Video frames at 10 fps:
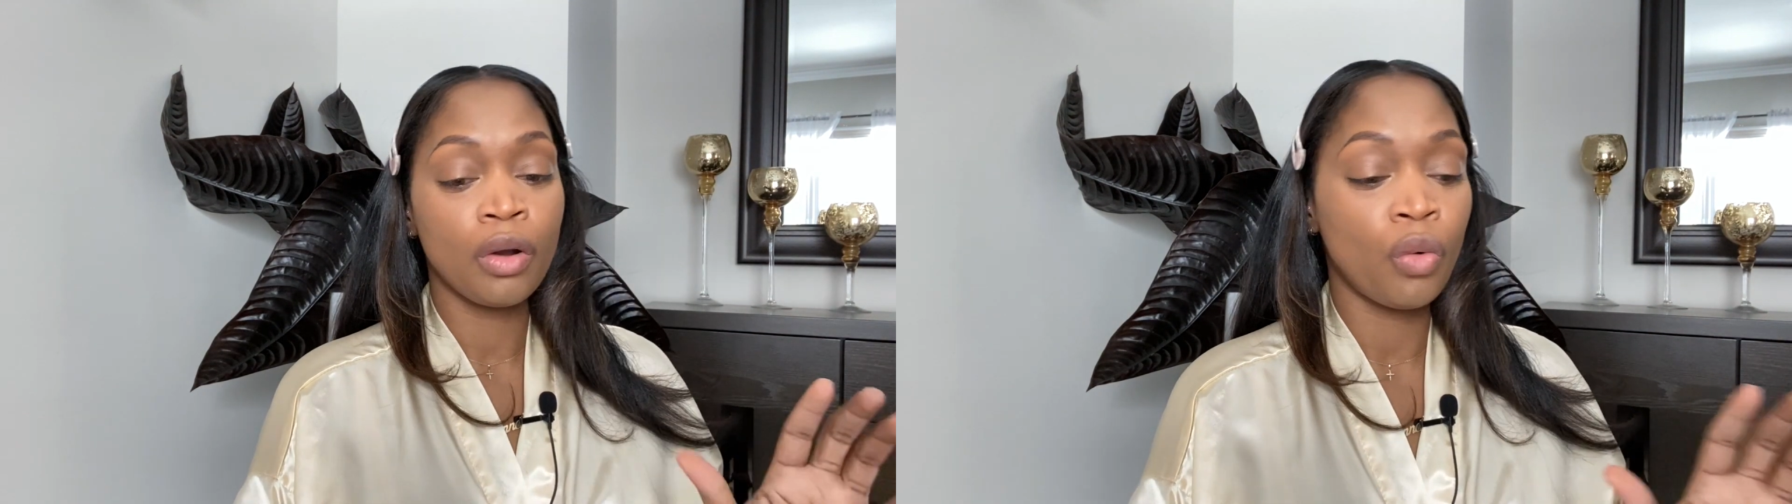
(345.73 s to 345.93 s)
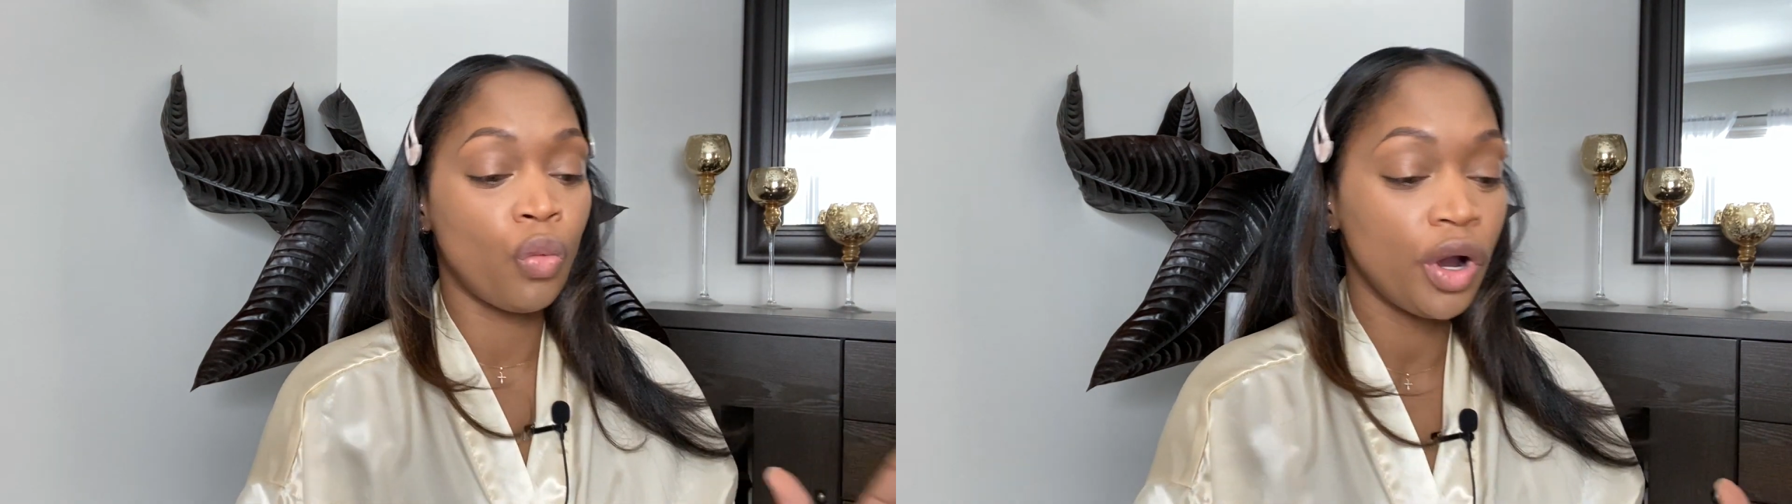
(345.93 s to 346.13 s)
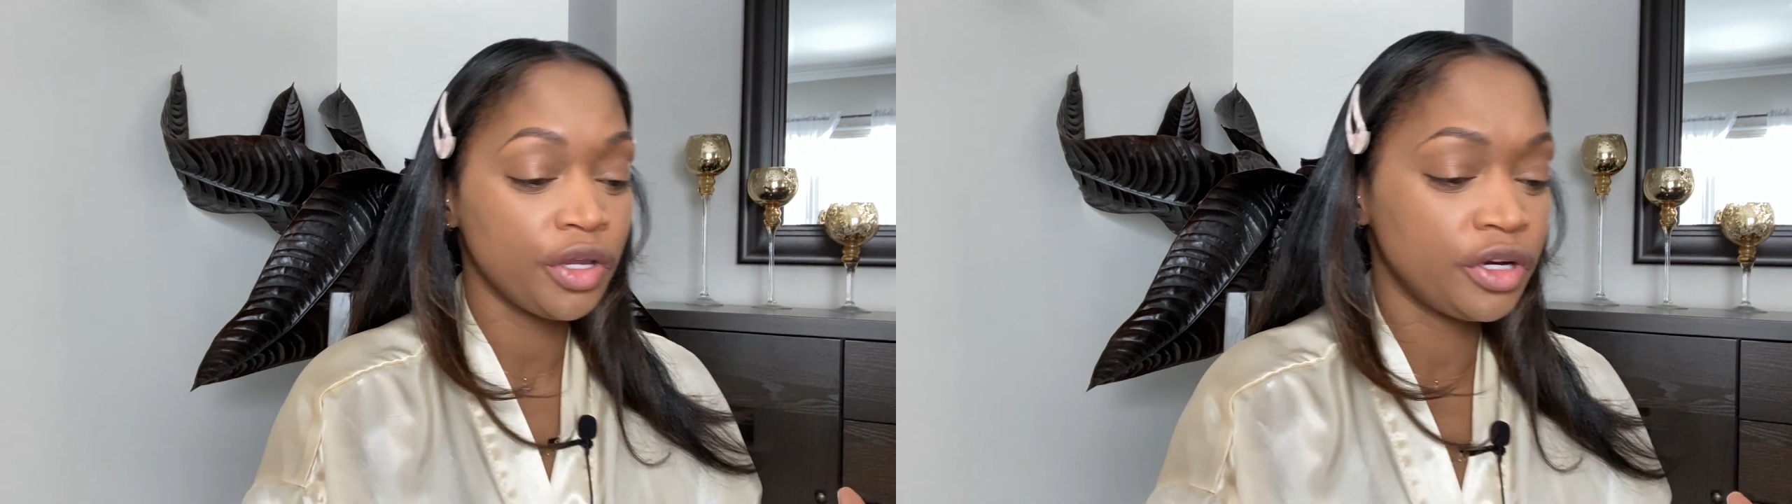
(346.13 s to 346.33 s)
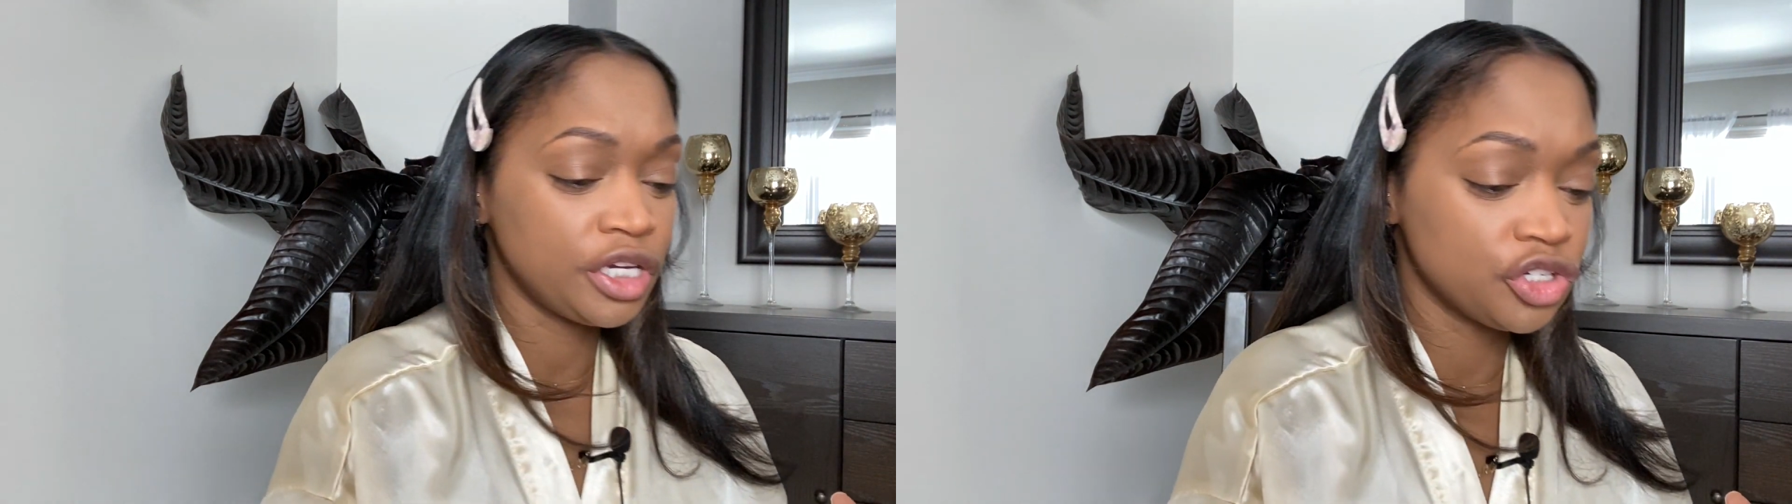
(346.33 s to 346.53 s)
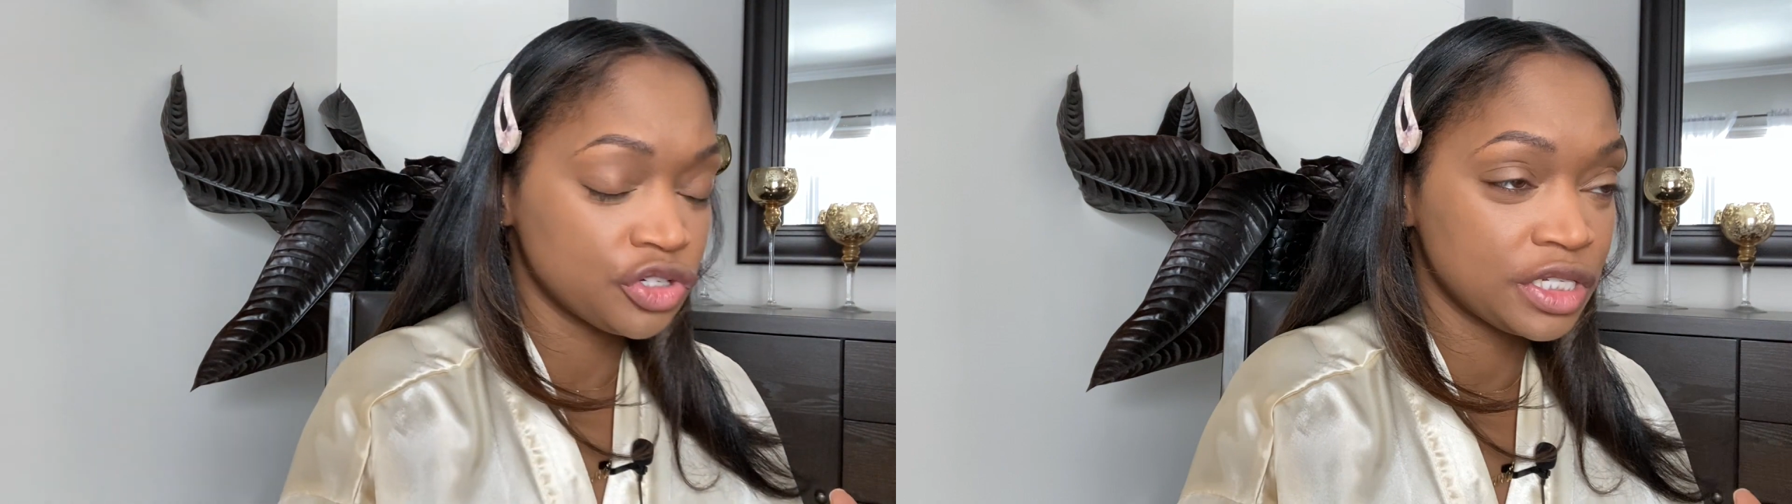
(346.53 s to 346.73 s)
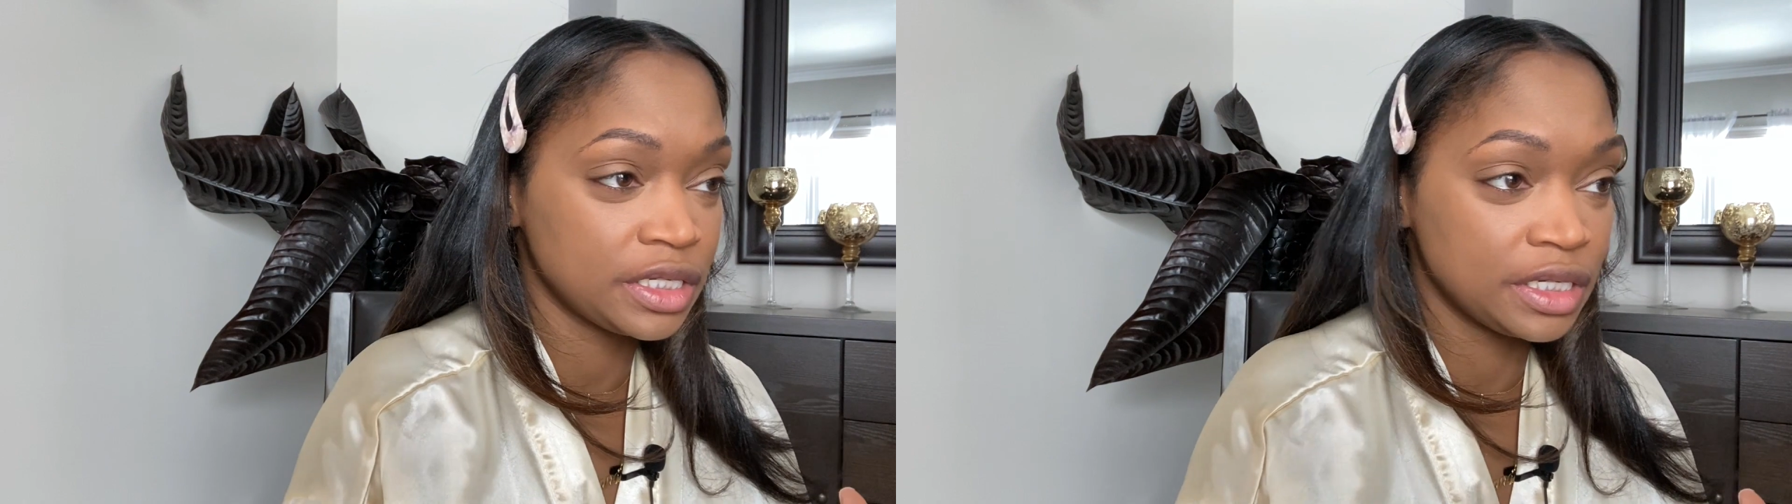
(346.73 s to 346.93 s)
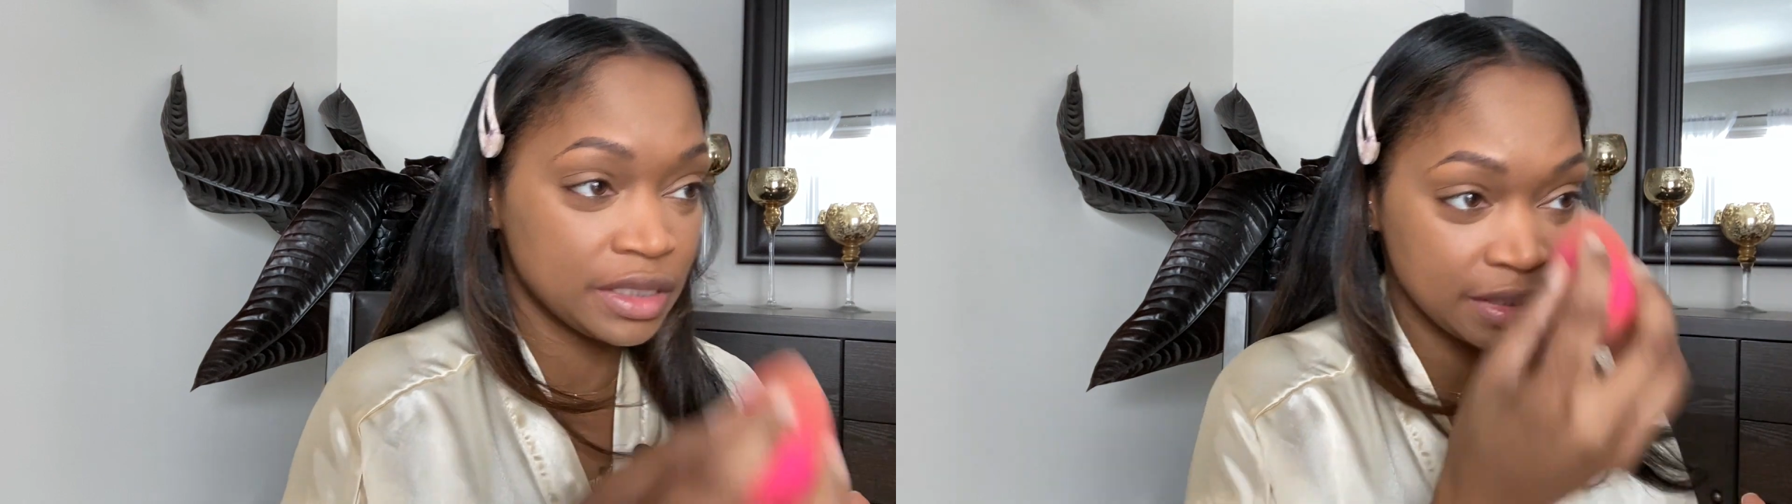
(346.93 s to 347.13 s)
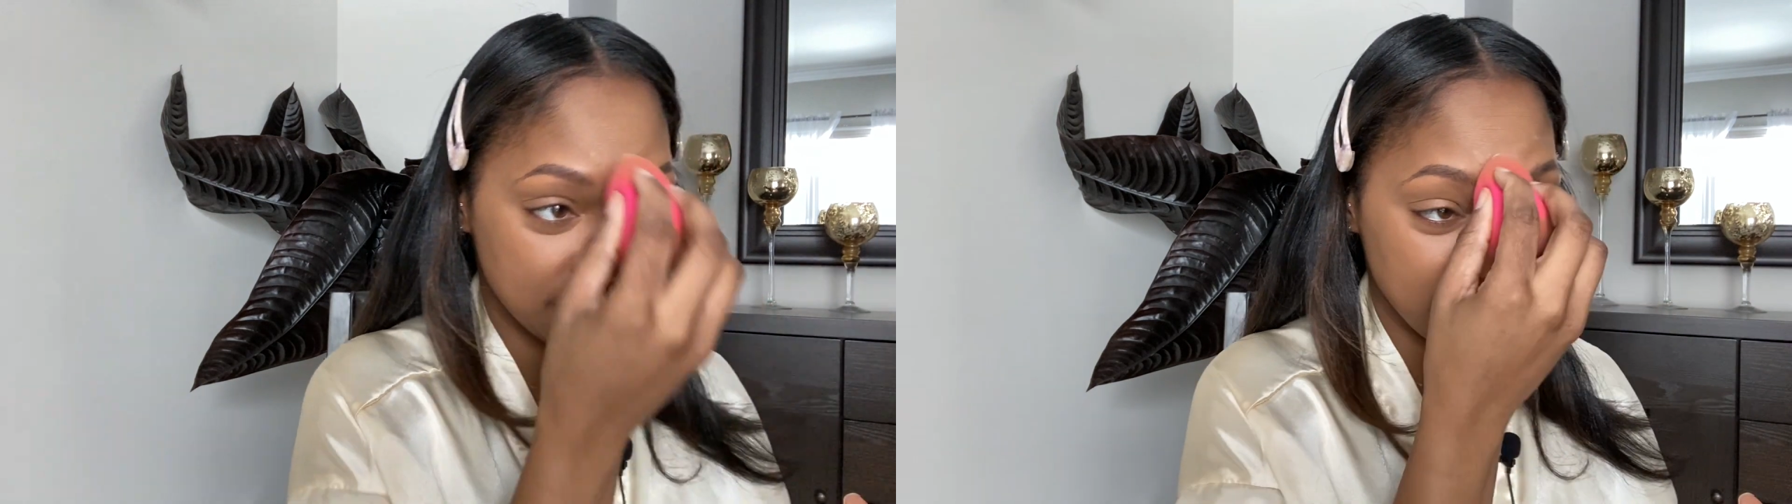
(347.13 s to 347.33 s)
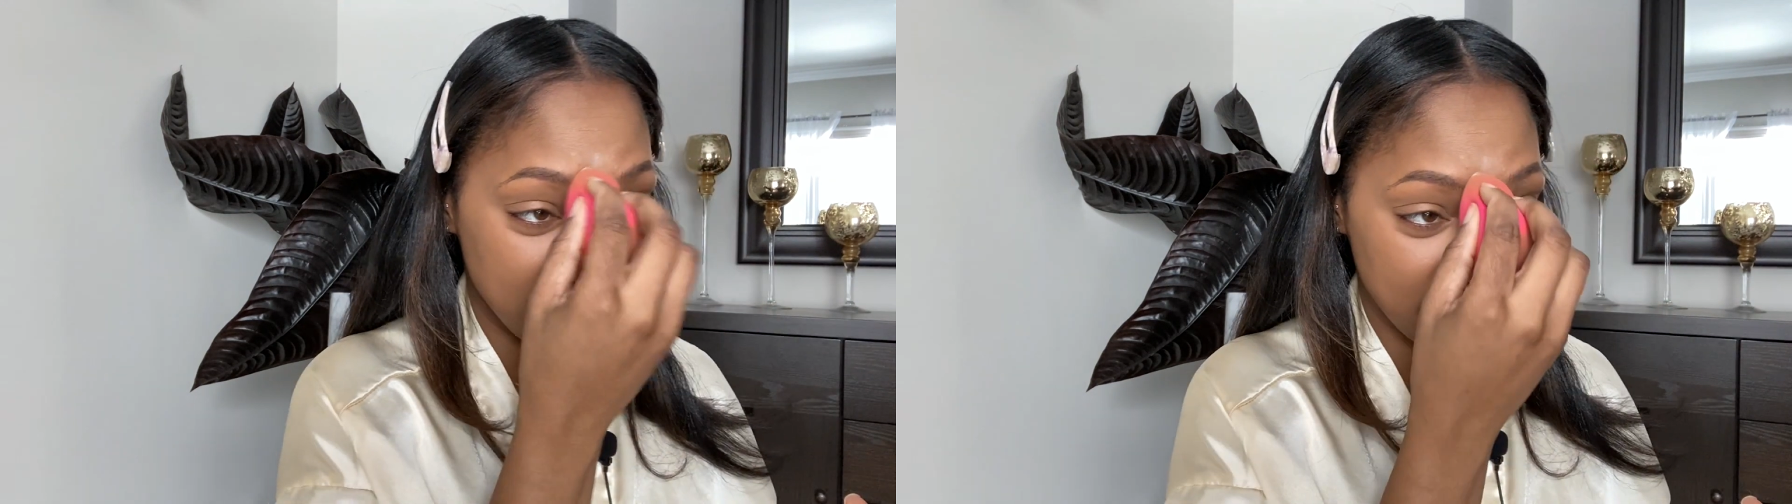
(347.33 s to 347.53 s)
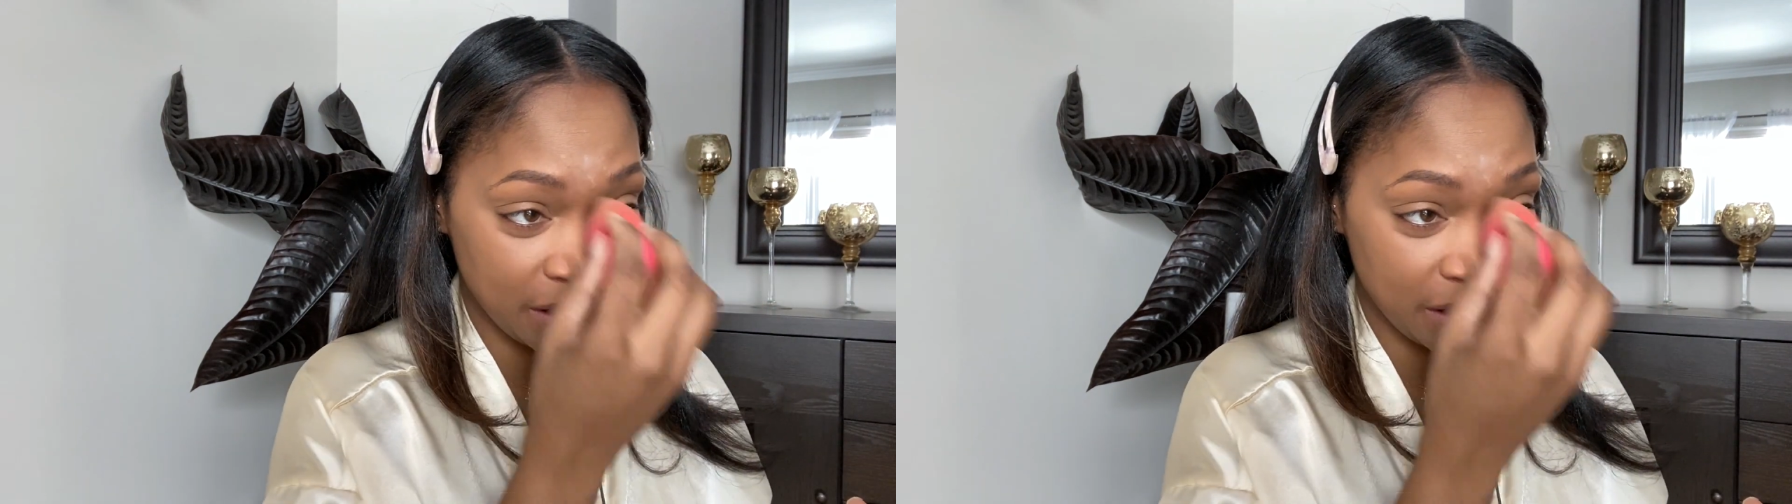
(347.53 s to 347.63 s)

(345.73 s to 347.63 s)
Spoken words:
what you're interested in seeing.